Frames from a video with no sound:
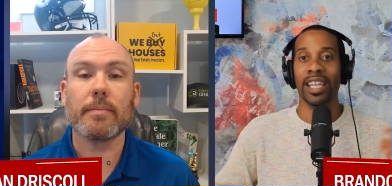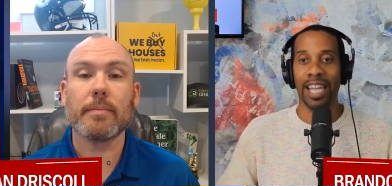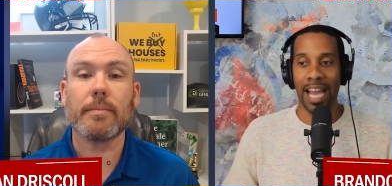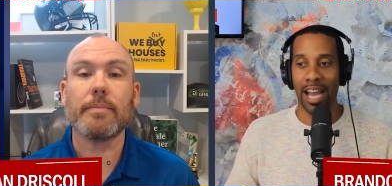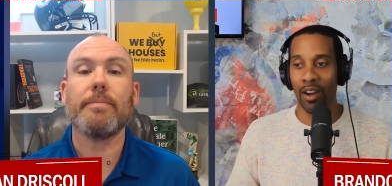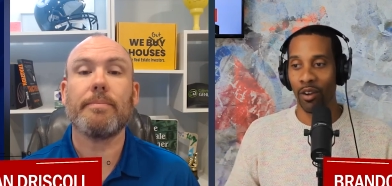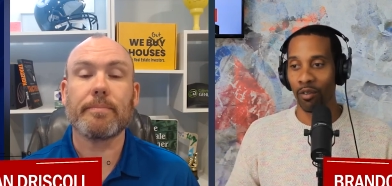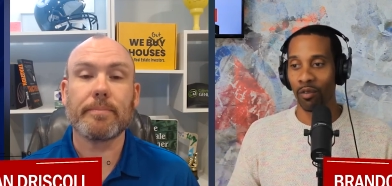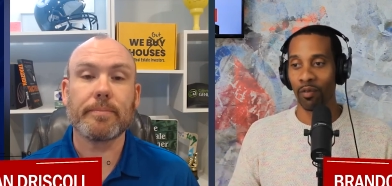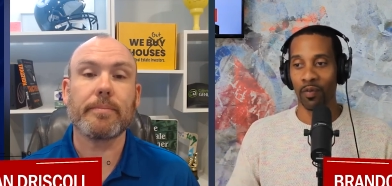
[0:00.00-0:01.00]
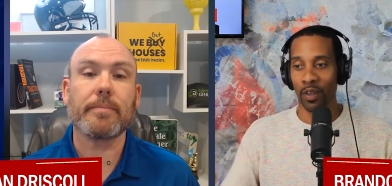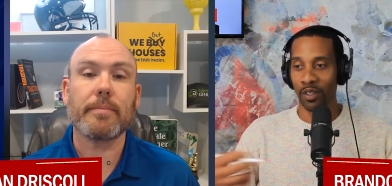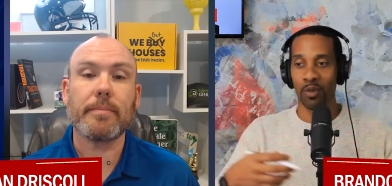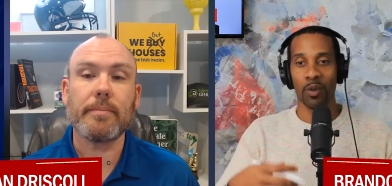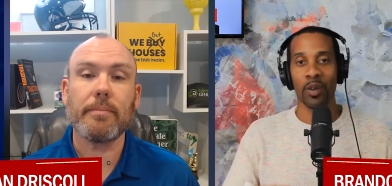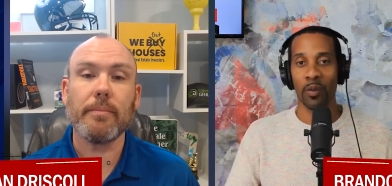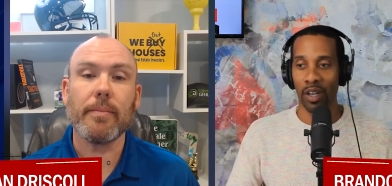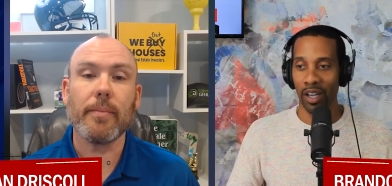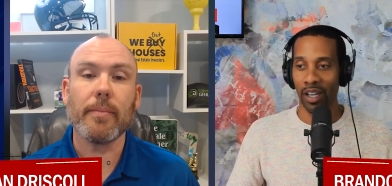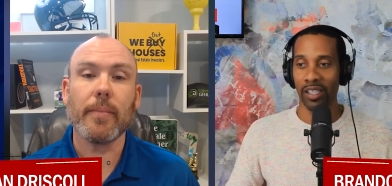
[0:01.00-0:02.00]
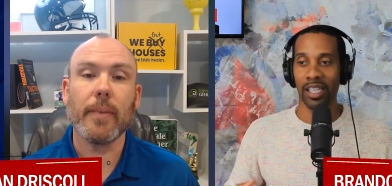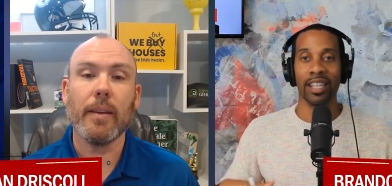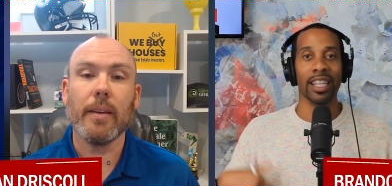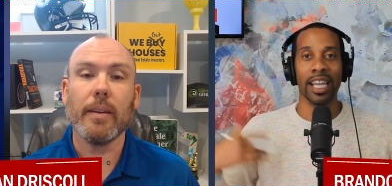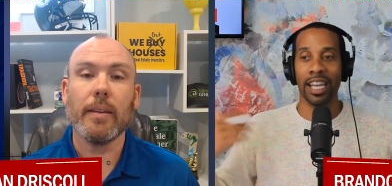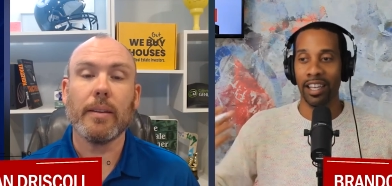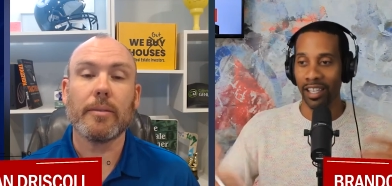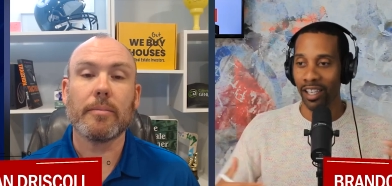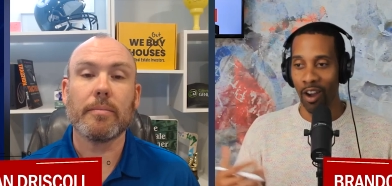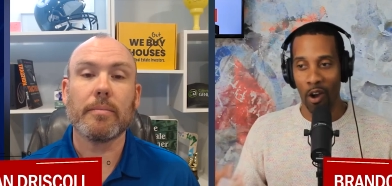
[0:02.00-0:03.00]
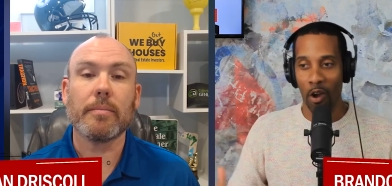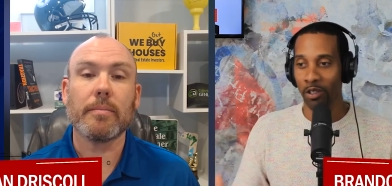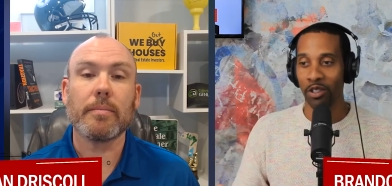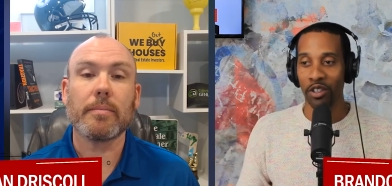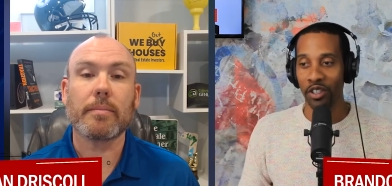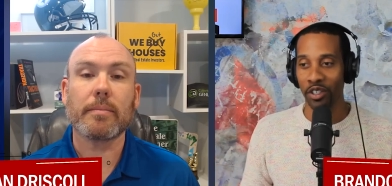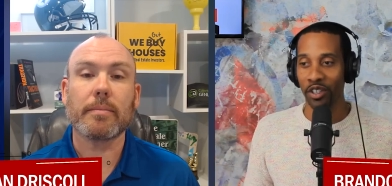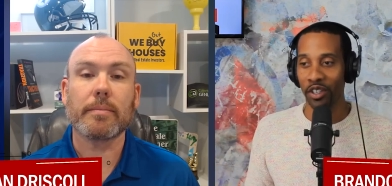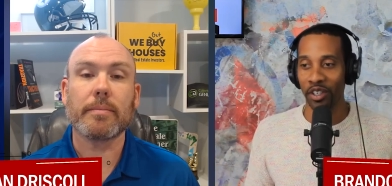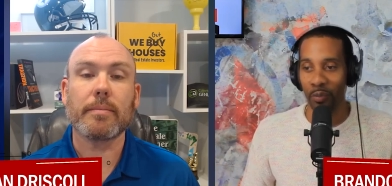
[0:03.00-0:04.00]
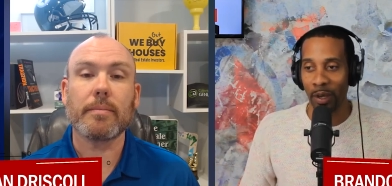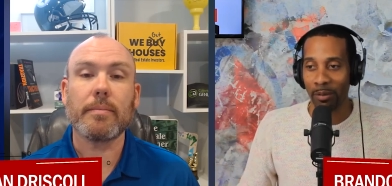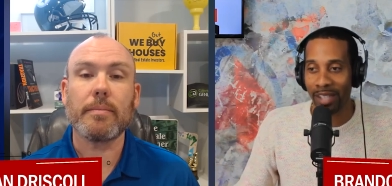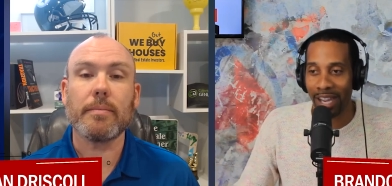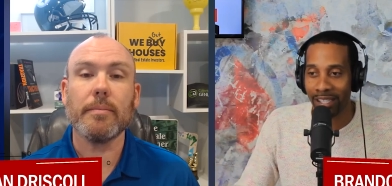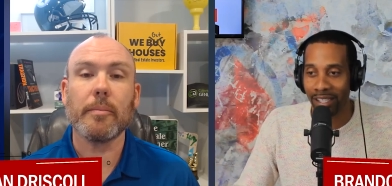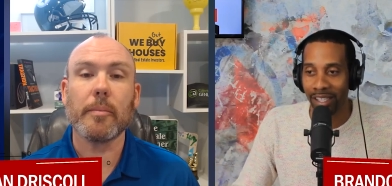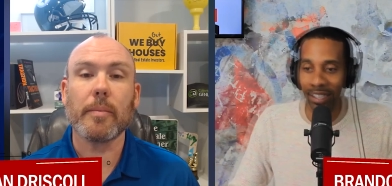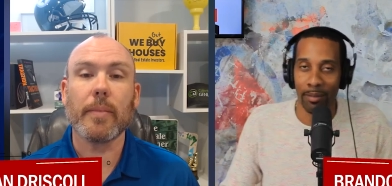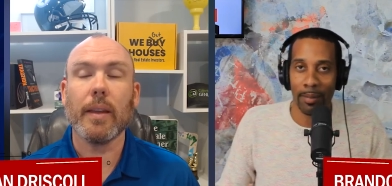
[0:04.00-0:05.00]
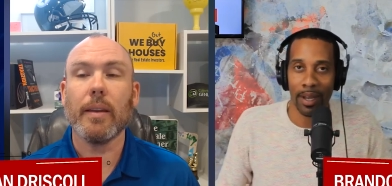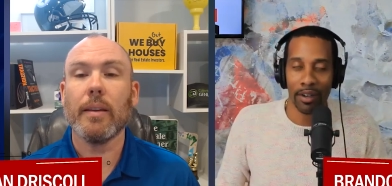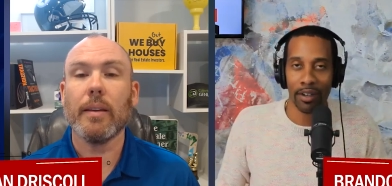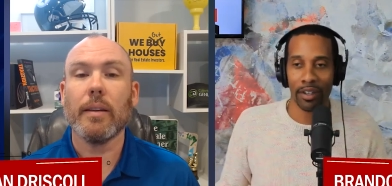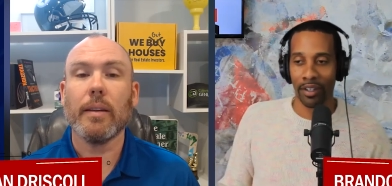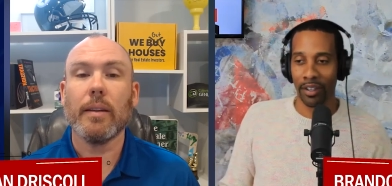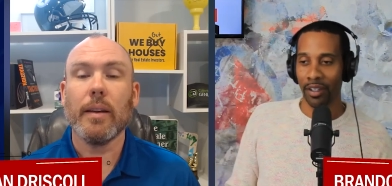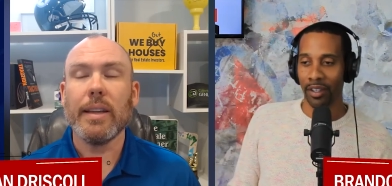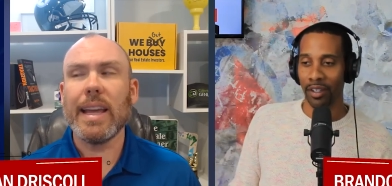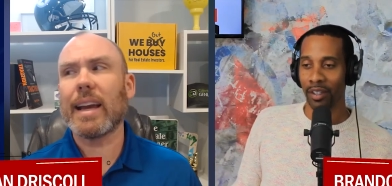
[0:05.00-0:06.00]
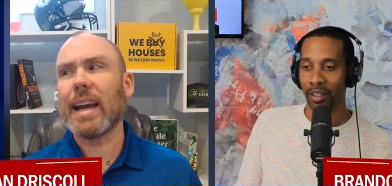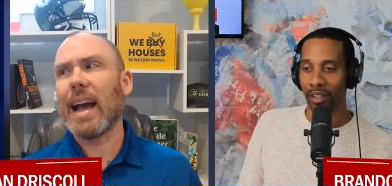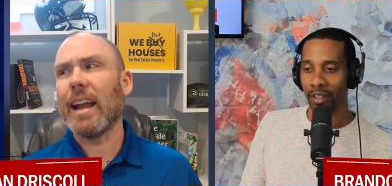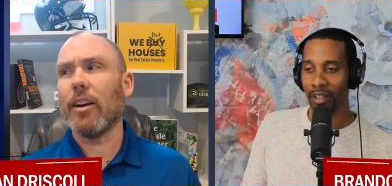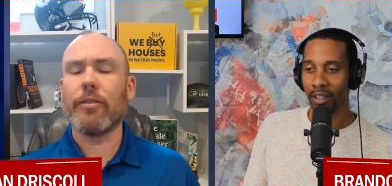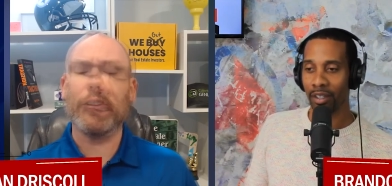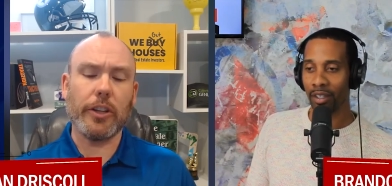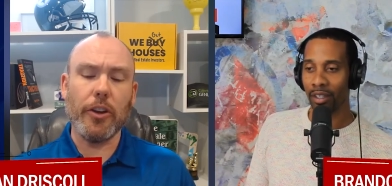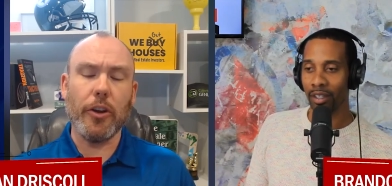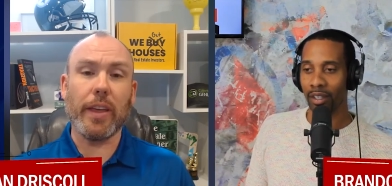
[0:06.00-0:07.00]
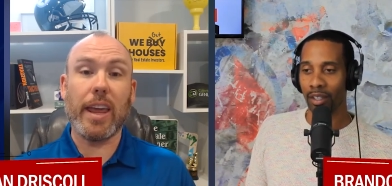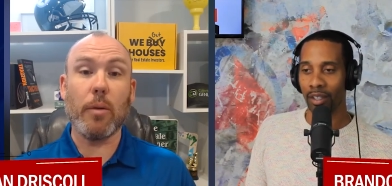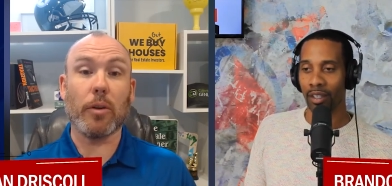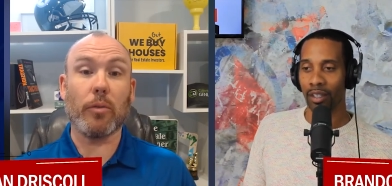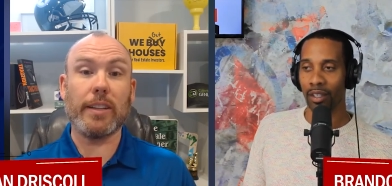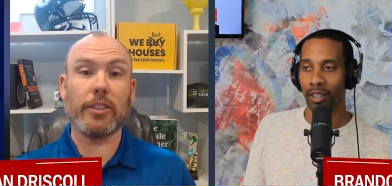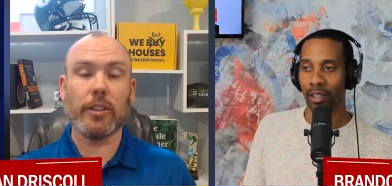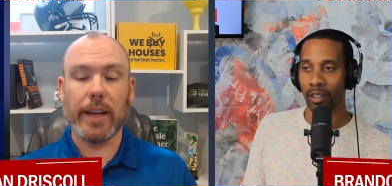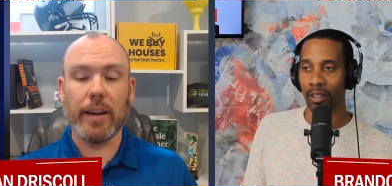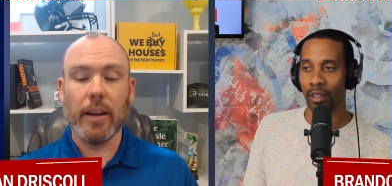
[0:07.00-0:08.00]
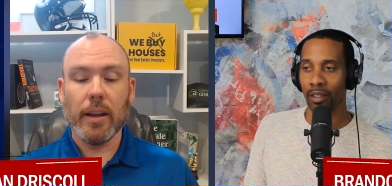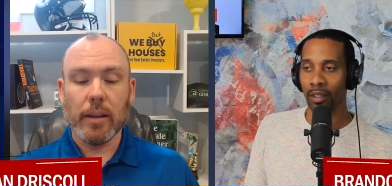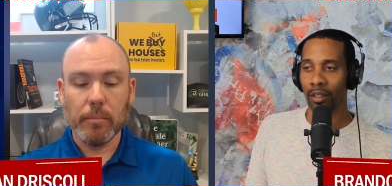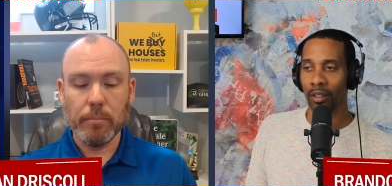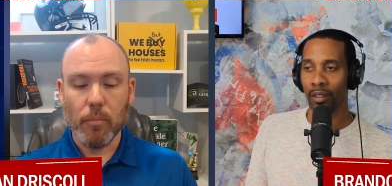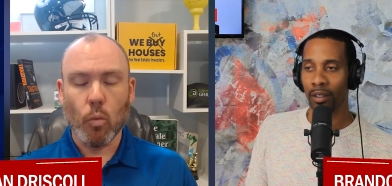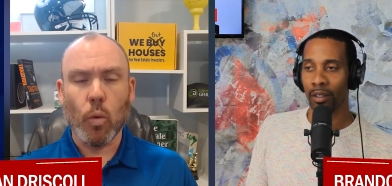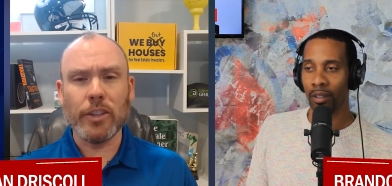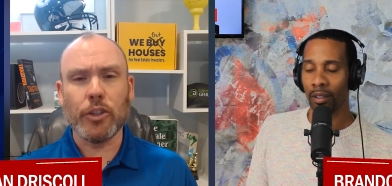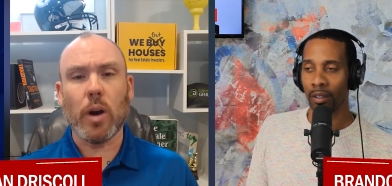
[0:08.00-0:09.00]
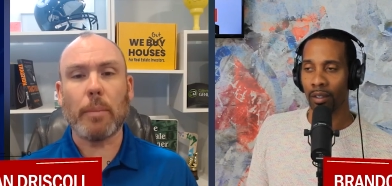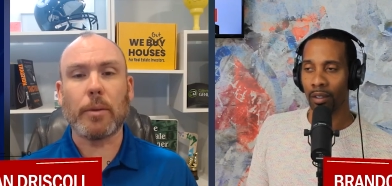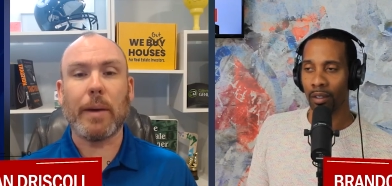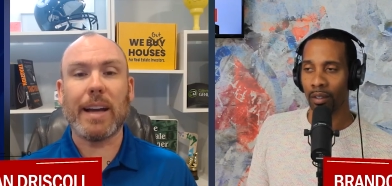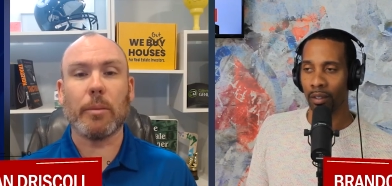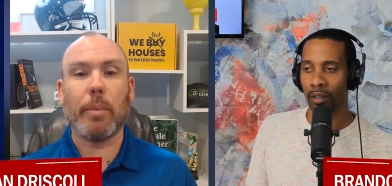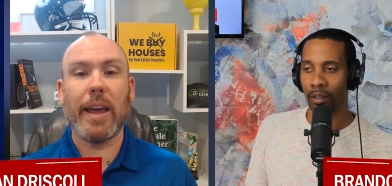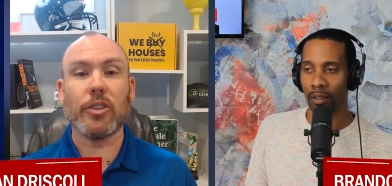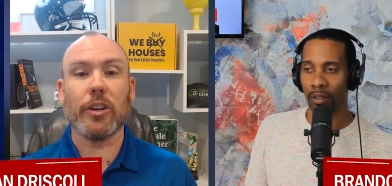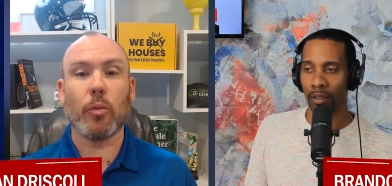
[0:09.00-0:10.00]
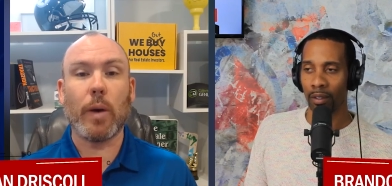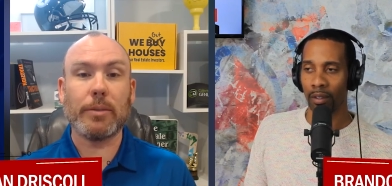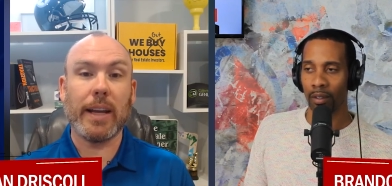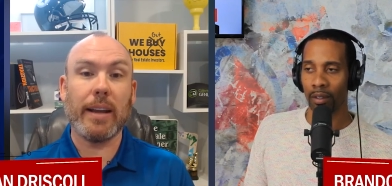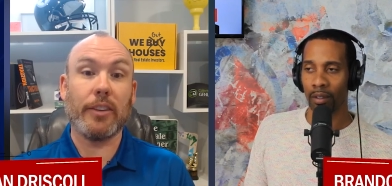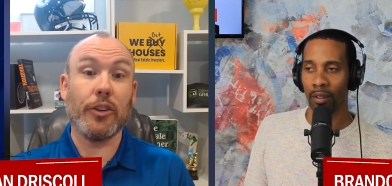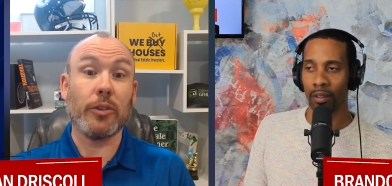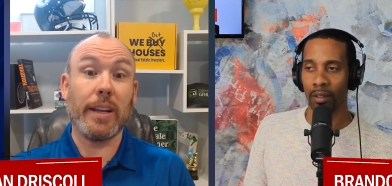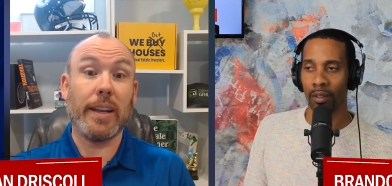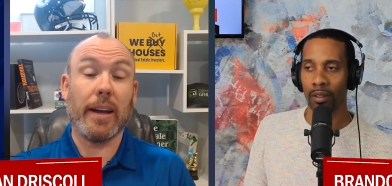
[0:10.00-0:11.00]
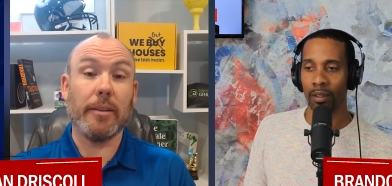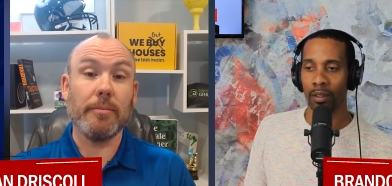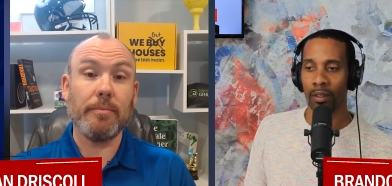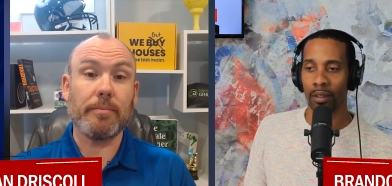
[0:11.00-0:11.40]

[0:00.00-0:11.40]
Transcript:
Speaker 1: now versus what it was, and then alter your website to be better?
Speaker 2: Yeah, kind of. So you do the keyword research. Like once you optimize a page on your website, it's usually done.